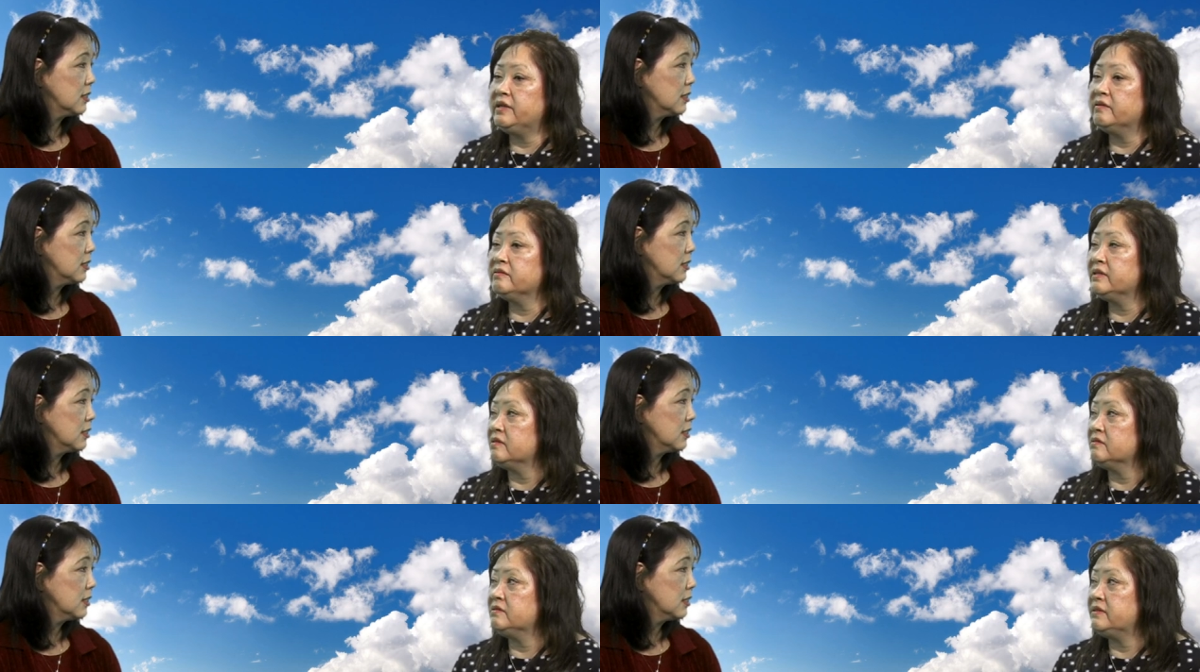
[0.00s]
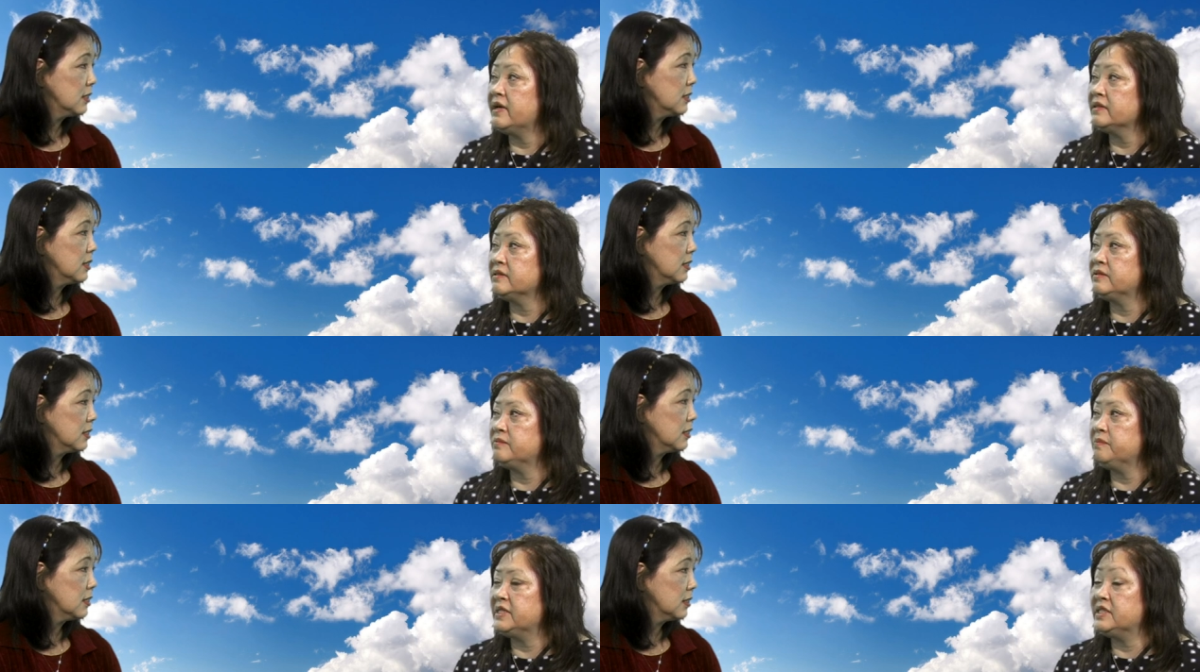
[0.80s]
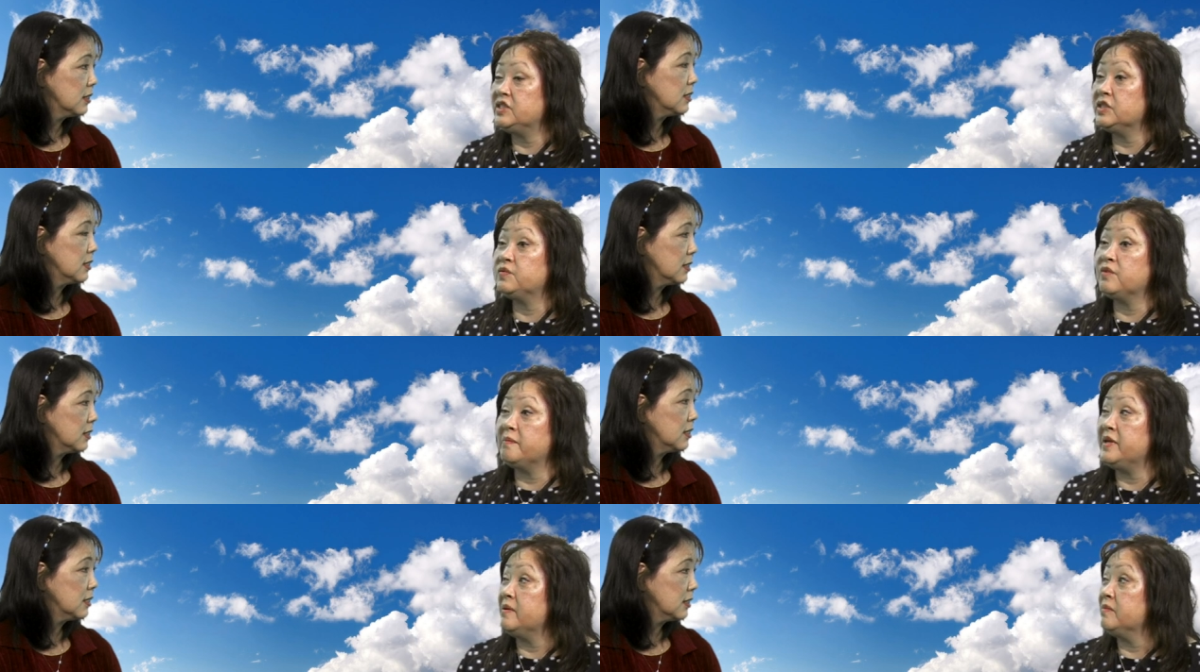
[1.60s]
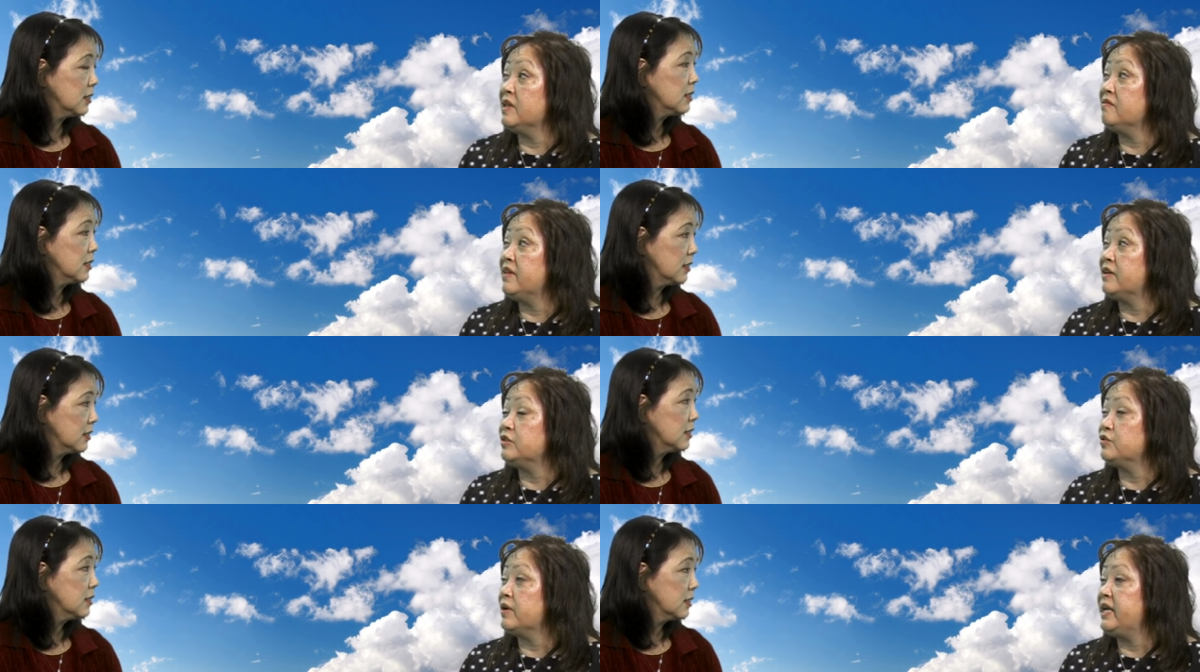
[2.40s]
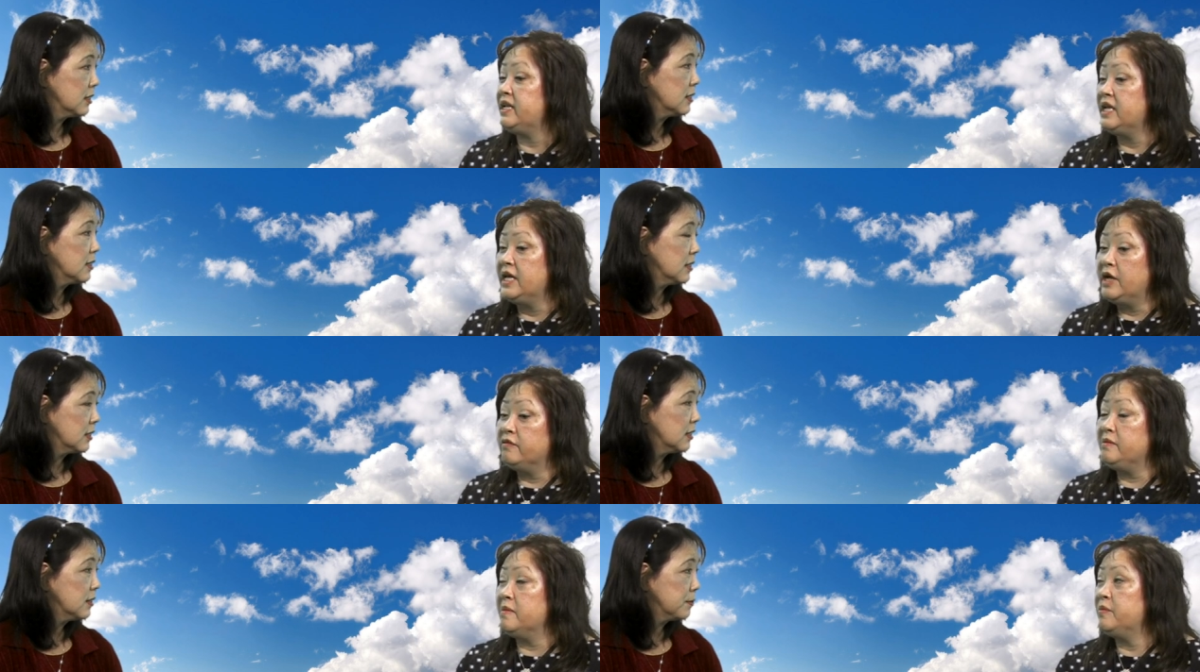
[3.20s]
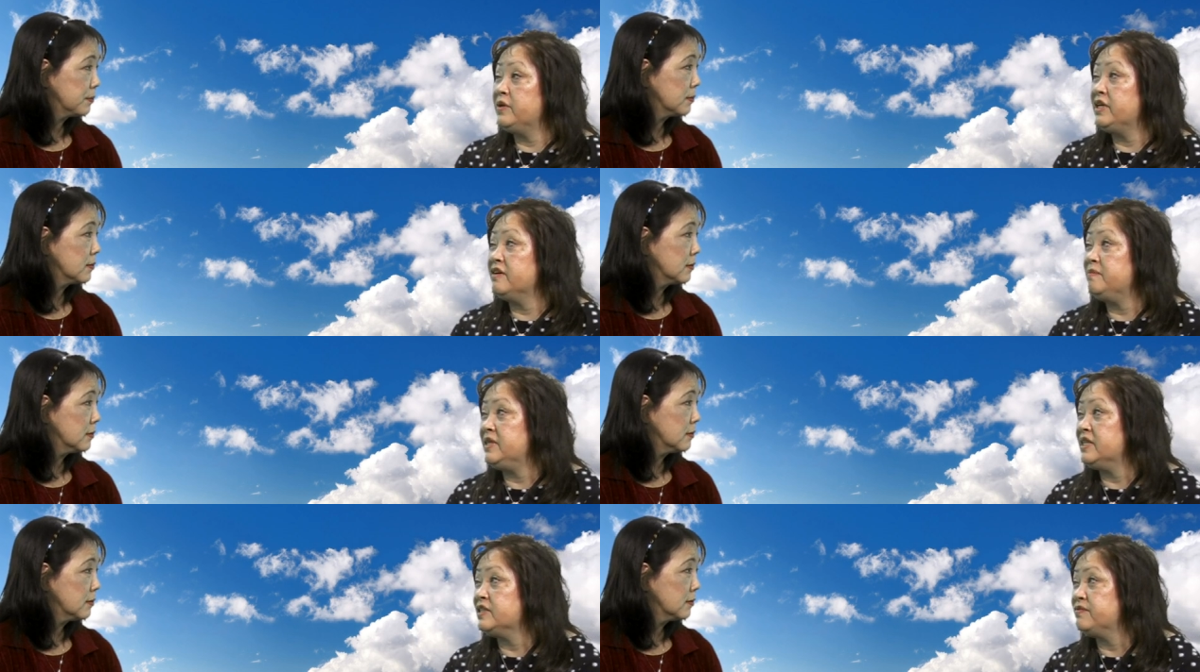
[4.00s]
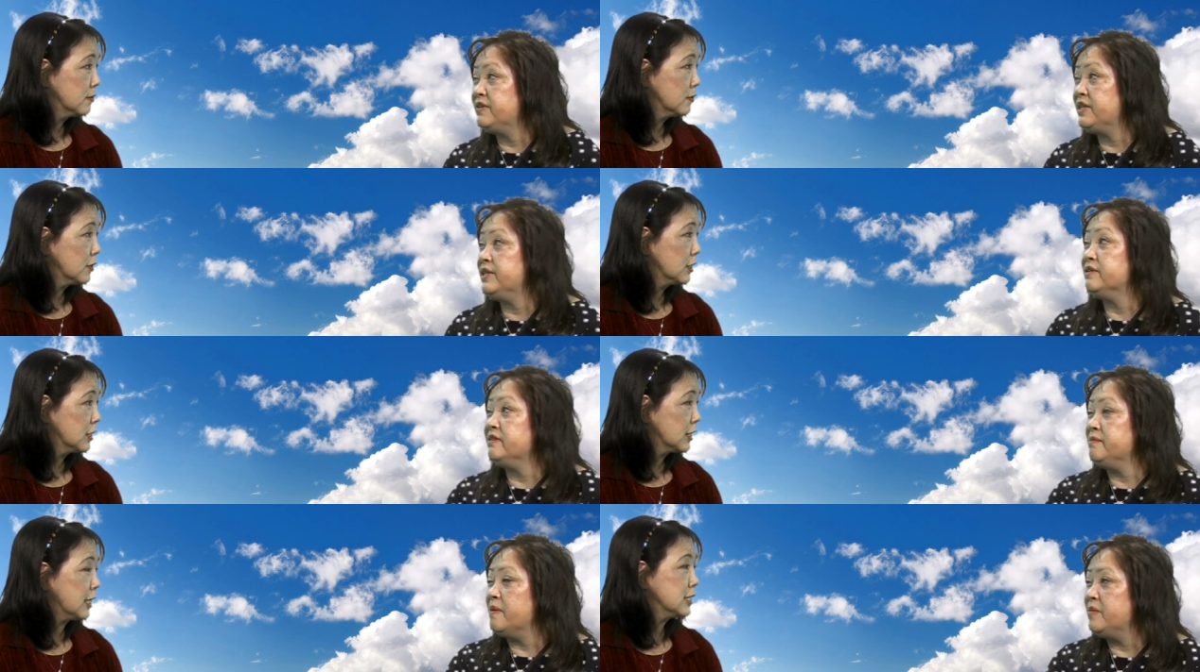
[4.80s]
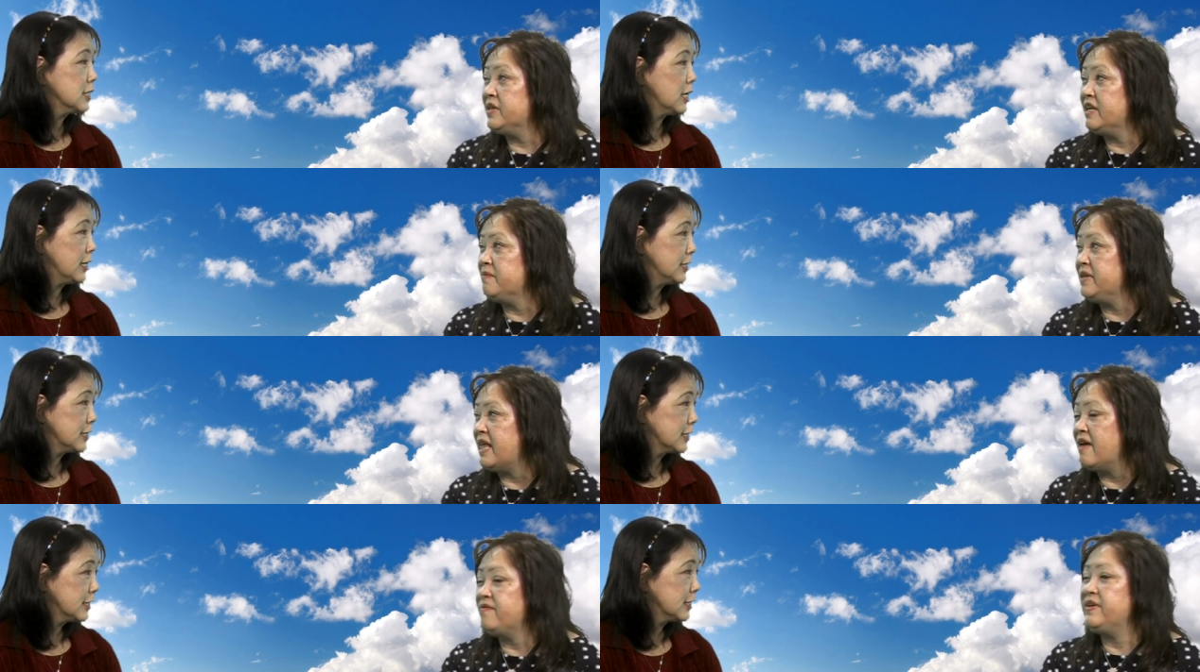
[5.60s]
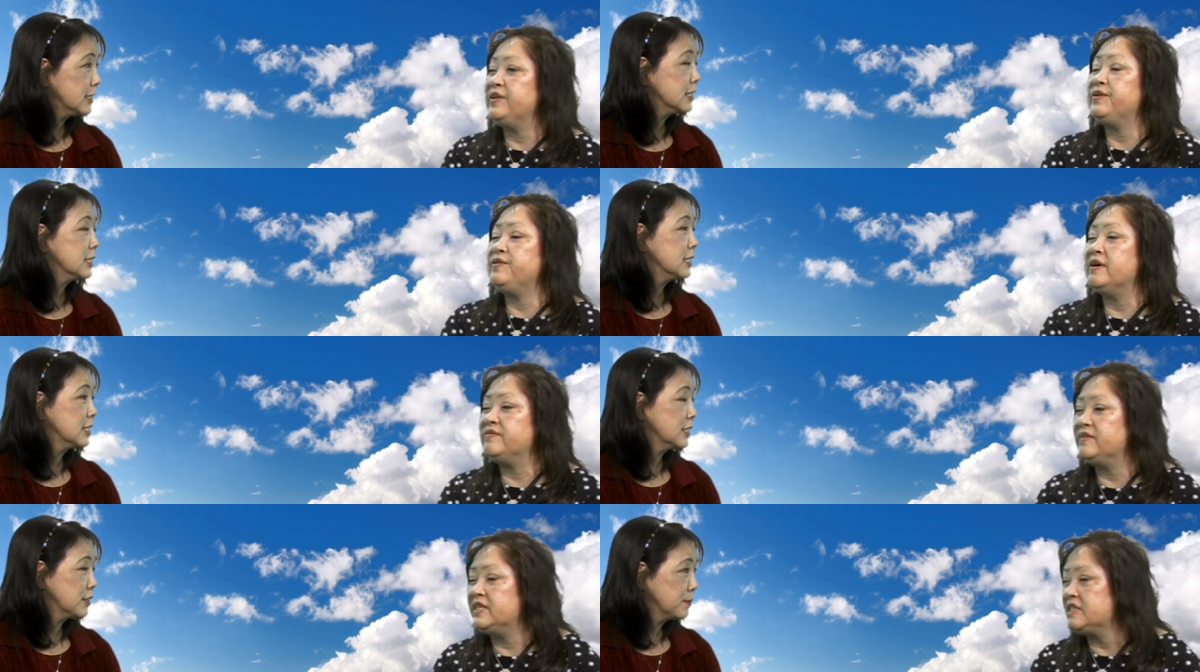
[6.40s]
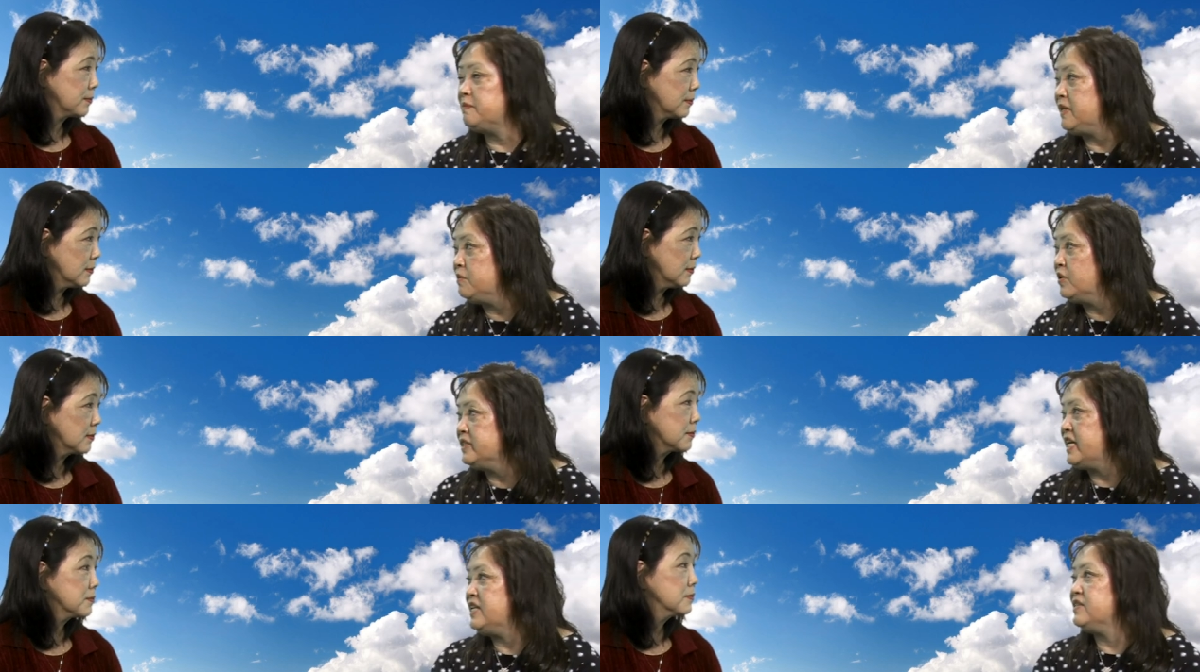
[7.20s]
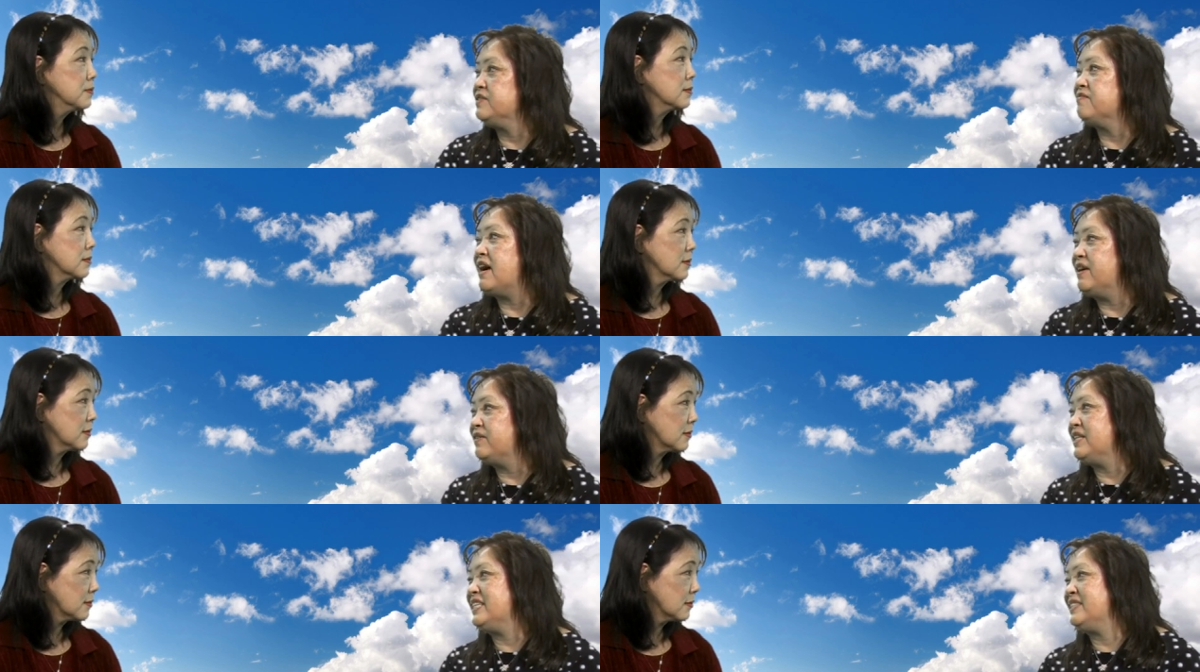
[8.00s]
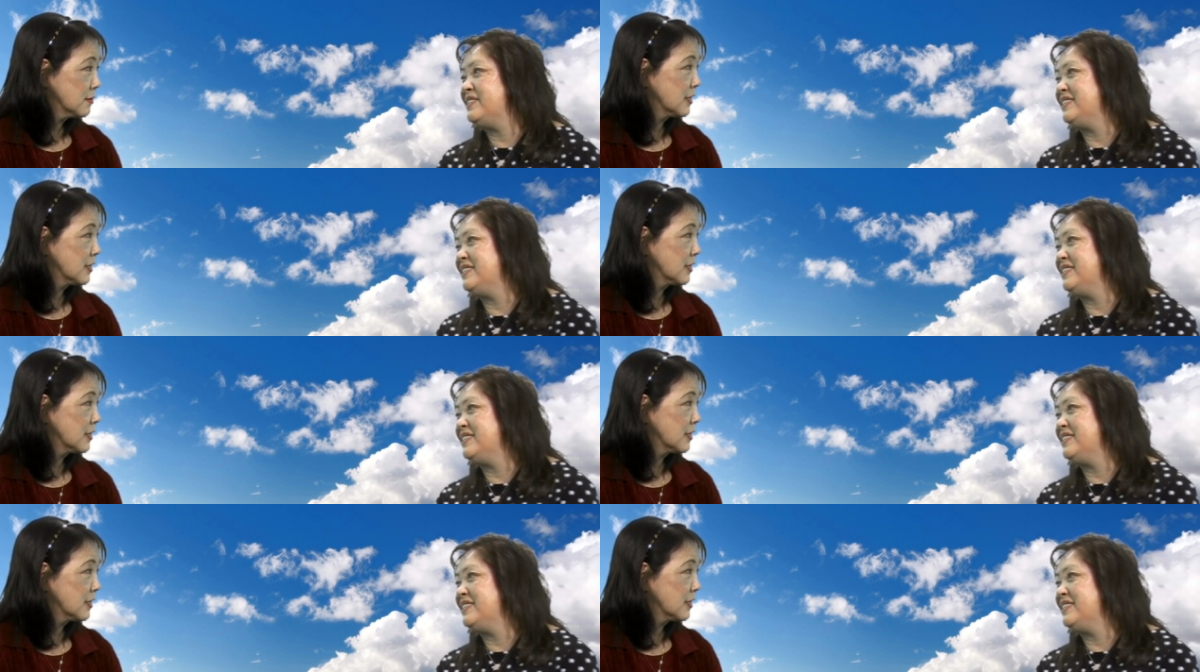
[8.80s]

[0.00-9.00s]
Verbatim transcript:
Speaker 1: you know little text messages from him, love letters, right? remember to give me this figure remember That's to give me that figure you have this many more days to file this